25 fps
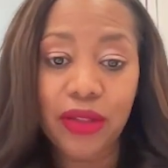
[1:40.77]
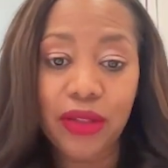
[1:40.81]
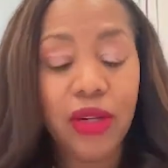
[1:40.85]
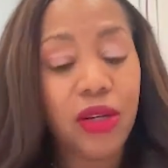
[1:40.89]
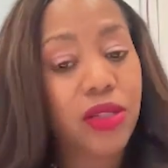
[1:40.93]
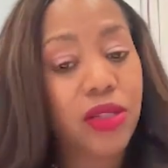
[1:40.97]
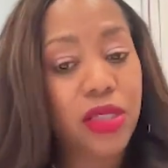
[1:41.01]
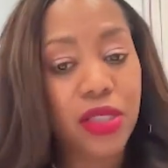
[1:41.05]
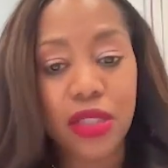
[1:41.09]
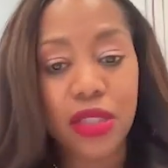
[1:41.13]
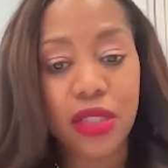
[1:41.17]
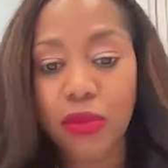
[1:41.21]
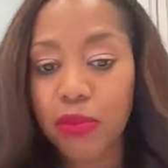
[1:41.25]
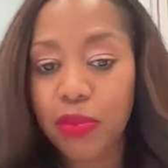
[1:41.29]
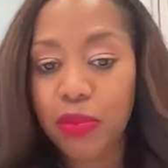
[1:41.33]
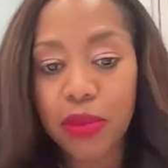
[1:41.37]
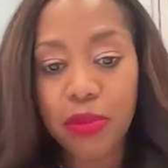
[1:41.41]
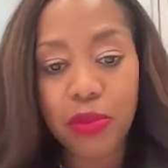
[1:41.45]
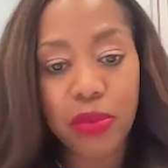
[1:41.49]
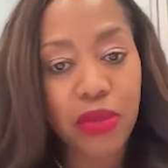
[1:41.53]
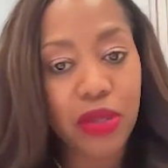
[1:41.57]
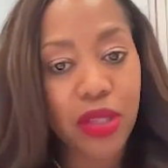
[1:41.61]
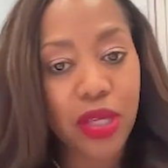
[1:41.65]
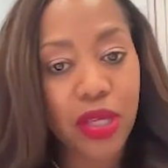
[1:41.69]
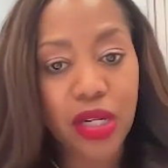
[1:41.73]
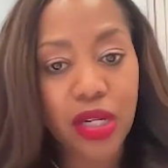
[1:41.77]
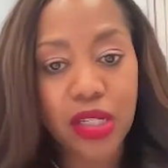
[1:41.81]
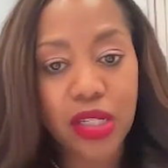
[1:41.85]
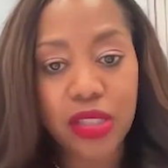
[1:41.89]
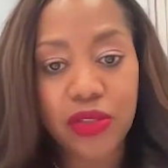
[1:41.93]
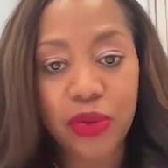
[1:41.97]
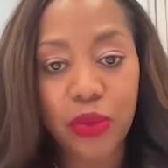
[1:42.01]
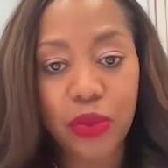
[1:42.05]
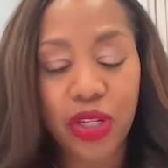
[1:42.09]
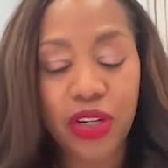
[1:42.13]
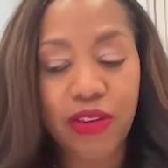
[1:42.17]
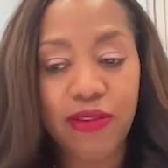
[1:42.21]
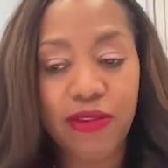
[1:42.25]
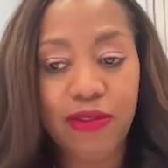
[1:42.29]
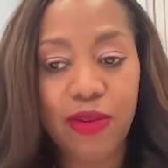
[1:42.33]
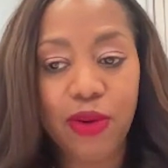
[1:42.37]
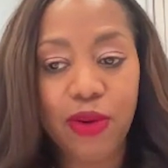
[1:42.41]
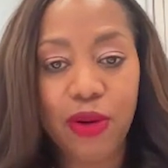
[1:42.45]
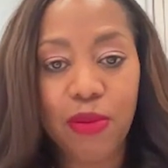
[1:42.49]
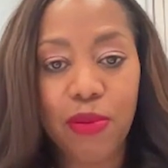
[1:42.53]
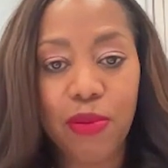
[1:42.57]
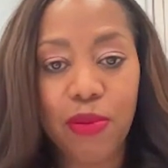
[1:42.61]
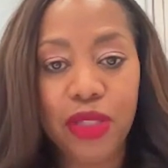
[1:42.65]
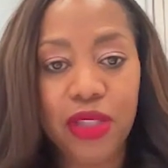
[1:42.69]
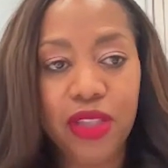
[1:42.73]
There are some people that it's quick
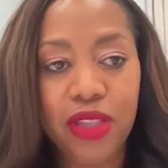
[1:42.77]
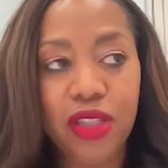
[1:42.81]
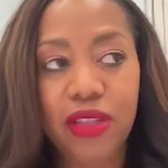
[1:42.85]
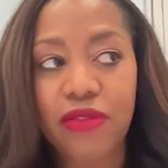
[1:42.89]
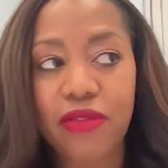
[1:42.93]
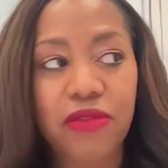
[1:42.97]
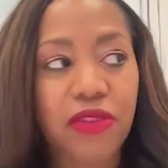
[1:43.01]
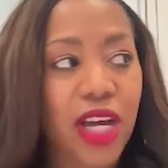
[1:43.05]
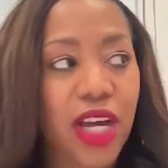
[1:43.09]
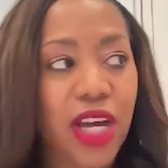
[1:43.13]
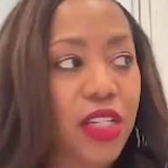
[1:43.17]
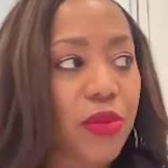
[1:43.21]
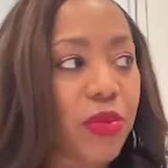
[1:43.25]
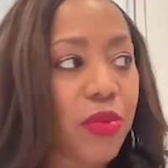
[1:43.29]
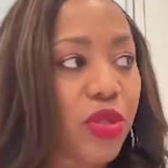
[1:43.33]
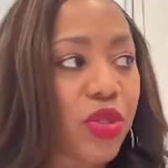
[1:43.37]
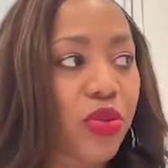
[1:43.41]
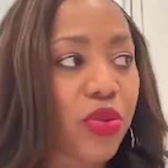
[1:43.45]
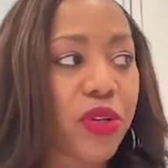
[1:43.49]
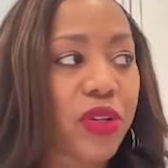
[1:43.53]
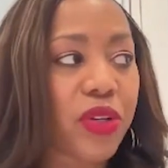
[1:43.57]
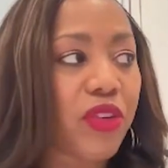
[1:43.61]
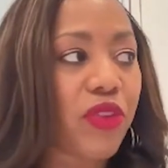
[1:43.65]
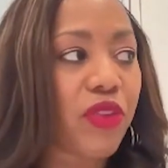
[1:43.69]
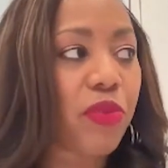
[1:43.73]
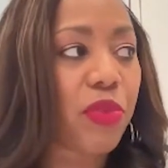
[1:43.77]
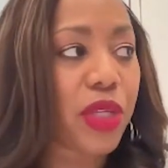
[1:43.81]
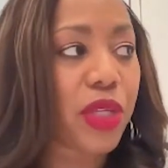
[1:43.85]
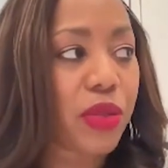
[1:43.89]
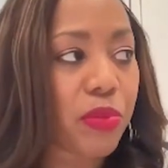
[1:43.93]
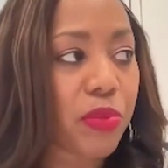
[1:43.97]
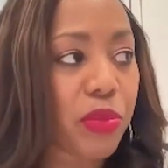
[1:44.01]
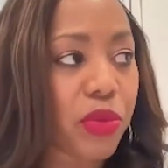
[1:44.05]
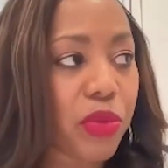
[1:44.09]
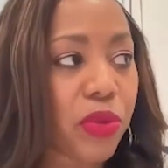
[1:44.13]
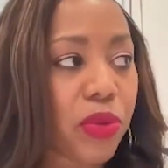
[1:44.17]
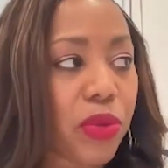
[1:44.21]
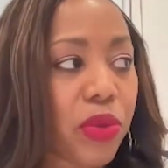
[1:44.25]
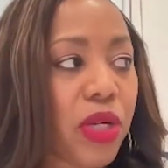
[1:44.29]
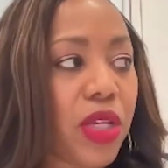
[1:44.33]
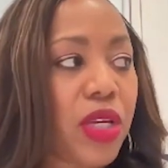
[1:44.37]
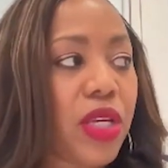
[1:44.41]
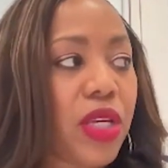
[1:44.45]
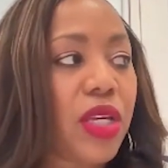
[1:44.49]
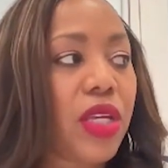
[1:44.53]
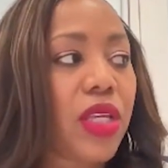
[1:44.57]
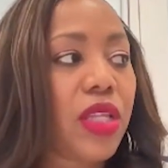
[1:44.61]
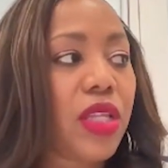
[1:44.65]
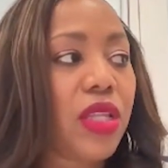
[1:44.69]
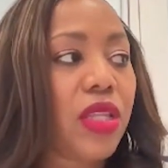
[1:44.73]
for, but the vast majority of people,
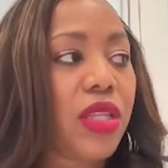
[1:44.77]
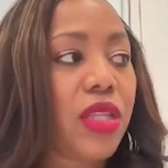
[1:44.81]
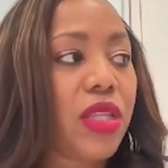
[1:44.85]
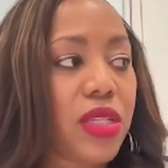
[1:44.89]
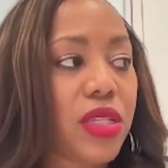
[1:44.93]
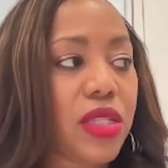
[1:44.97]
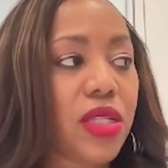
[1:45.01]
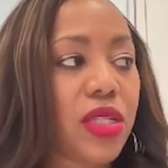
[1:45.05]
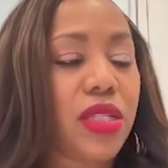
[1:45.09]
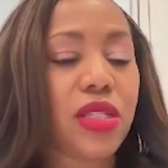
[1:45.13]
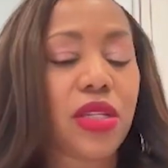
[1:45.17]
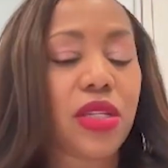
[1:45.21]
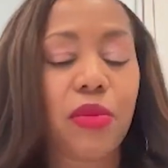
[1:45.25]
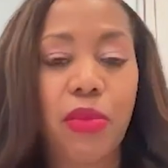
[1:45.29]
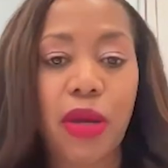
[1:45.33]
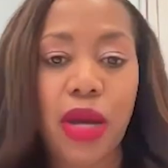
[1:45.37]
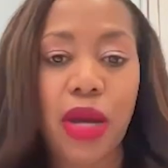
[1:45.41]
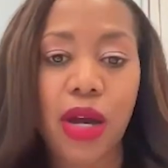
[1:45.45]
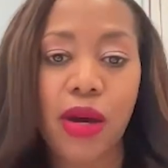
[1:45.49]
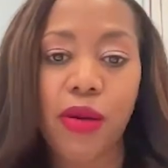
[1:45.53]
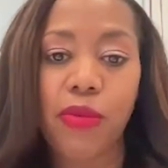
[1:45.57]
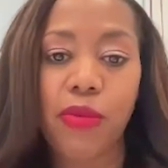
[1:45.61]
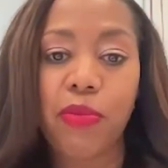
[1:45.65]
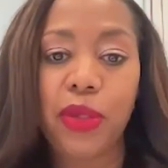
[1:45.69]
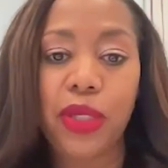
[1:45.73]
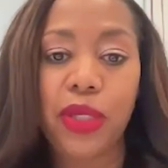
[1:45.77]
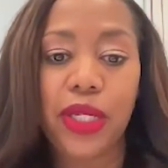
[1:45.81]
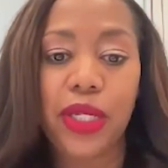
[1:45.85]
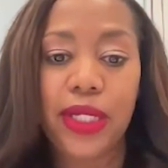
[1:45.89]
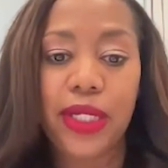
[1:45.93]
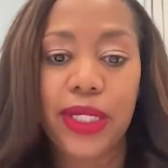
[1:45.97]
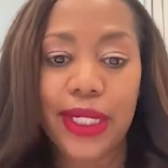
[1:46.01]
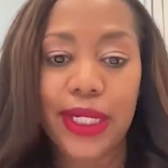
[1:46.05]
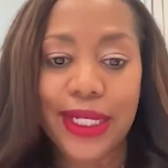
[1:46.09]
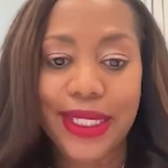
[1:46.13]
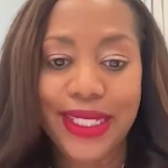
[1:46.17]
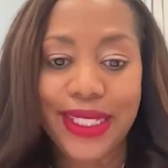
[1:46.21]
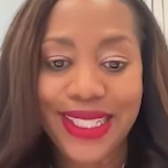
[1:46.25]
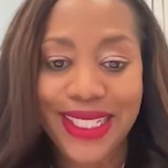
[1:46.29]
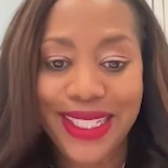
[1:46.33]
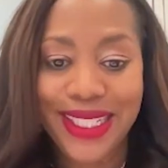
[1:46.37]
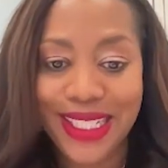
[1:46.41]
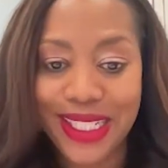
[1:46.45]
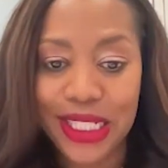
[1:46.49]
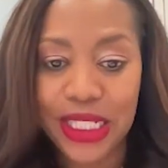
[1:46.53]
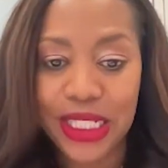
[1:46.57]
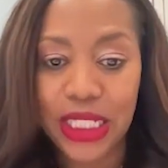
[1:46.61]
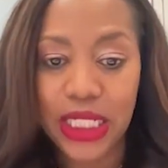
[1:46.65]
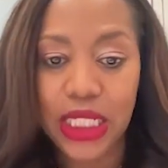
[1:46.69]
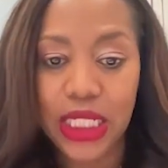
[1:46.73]
this is about being
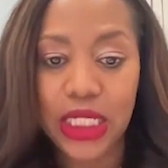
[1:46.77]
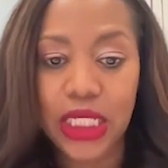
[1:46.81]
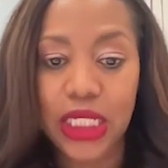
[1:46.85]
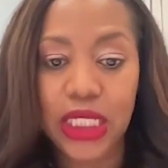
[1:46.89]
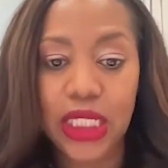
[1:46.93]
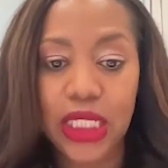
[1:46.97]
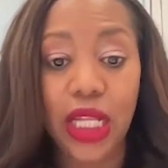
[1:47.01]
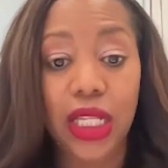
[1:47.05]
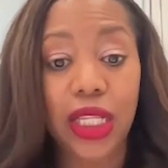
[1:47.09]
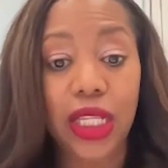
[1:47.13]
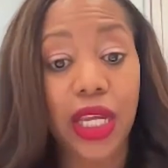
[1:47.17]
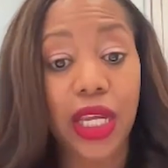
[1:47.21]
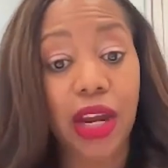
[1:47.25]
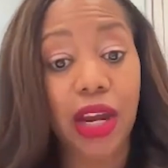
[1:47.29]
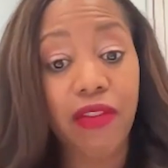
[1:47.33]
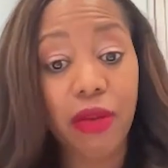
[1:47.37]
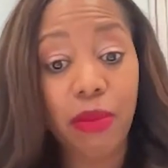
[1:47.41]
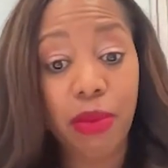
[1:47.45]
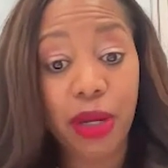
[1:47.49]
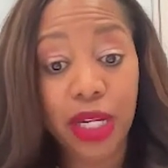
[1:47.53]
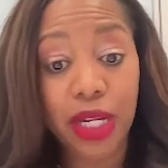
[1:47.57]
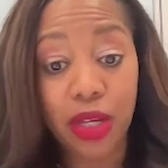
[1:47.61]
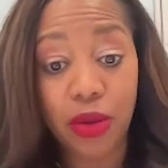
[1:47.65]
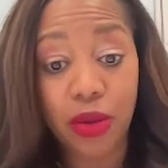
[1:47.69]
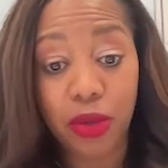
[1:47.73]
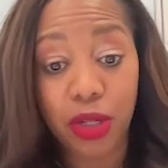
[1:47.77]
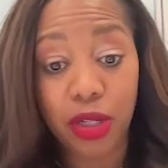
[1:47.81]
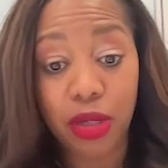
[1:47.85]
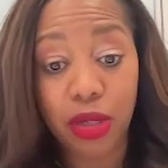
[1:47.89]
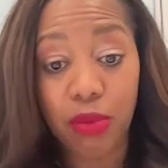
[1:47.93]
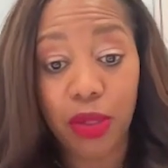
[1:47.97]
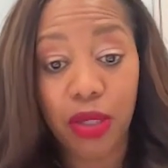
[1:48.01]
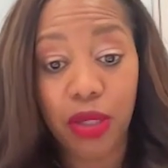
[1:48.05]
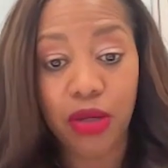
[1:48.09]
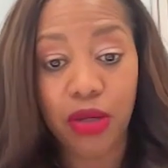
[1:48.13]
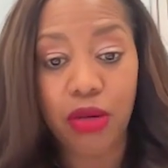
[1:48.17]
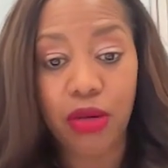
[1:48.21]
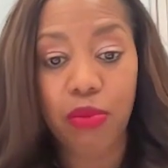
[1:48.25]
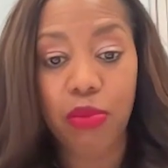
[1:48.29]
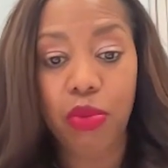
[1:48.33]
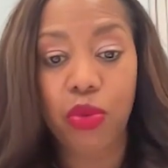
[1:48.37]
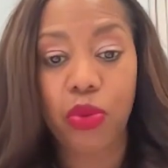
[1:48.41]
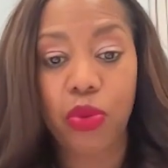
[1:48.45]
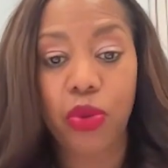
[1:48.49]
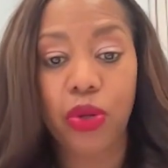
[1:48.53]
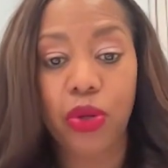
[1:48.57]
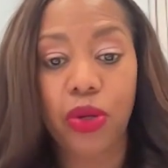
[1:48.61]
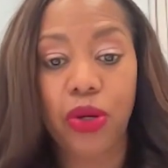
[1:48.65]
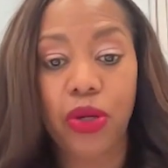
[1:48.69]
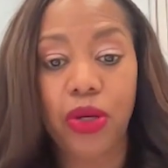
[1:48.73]
consistent, telling everybody you want to be on a
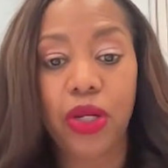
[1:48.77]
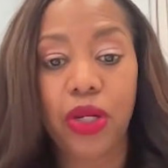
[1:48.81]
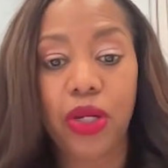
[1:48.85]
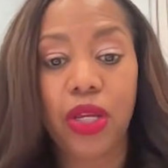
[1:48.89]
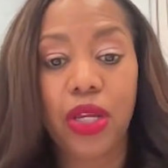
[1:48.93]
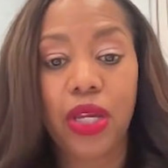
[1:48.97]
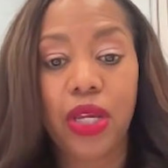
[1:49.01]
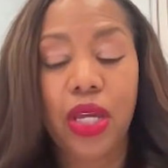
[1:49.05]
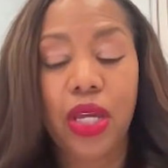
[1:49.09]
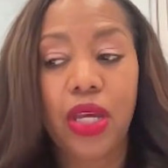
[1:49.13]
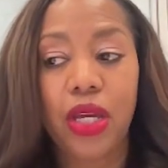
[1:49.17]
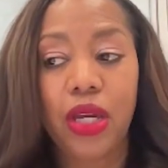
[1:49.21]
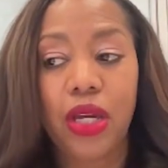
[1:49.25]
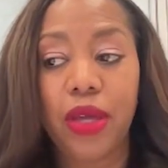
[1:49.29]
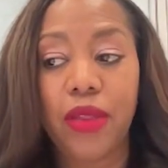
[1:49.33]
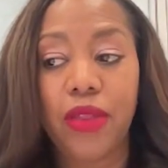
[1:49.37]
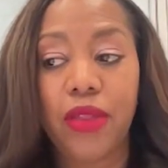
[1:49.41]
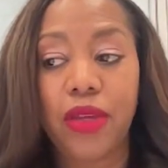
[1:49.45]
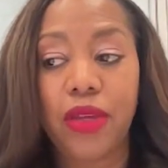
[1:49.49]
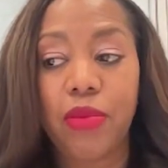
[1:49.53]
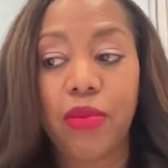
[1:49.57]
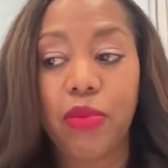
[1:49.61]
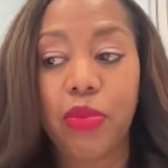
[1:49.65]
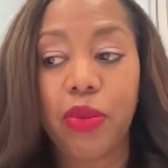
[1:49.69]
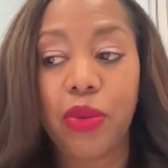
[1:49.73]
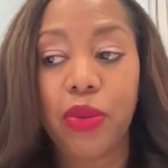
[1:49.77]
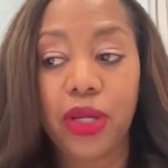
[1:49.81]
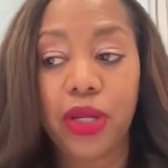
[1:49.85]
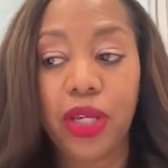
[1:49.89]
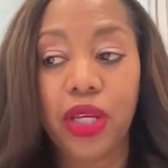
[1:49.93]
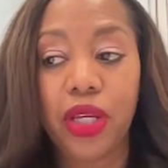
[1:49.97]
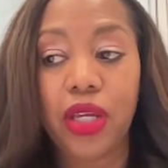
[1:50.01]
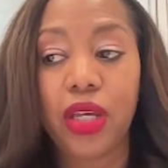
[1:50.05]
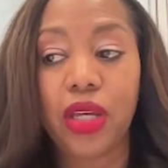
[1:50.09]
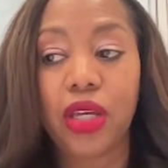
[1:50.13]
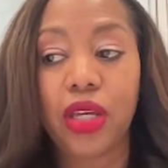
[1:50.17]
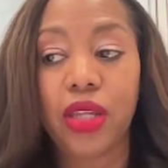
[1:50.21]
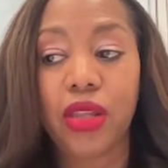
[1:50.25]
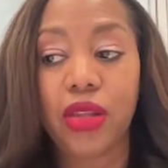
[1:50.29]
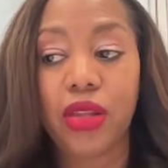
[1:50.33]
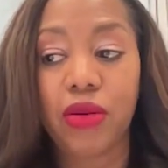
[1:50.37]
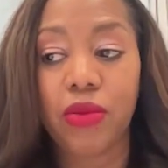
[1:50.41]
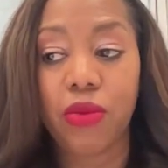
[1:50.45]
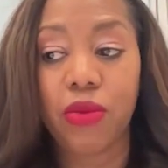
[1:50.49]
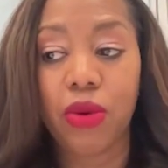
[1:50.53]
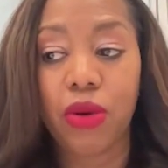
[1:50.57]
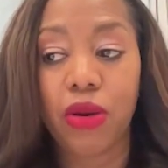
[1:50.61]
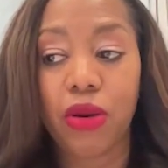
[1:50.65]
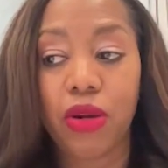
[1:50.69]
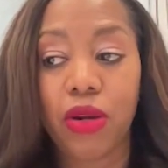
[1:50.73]
board, and then putting in the
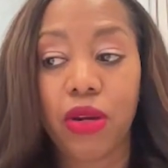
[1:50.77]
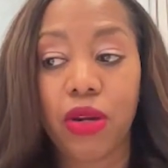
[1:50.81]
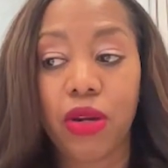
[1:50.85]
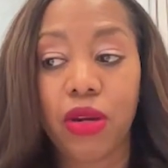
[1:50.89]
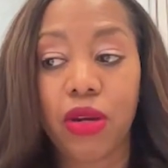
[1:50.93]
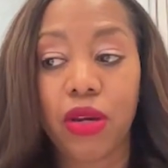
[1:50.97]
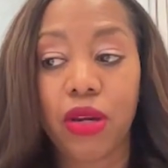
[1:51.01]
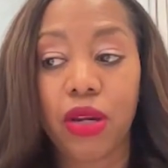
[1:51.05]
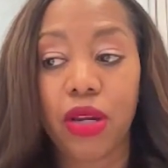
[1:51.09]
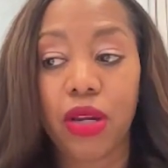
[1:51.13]
work.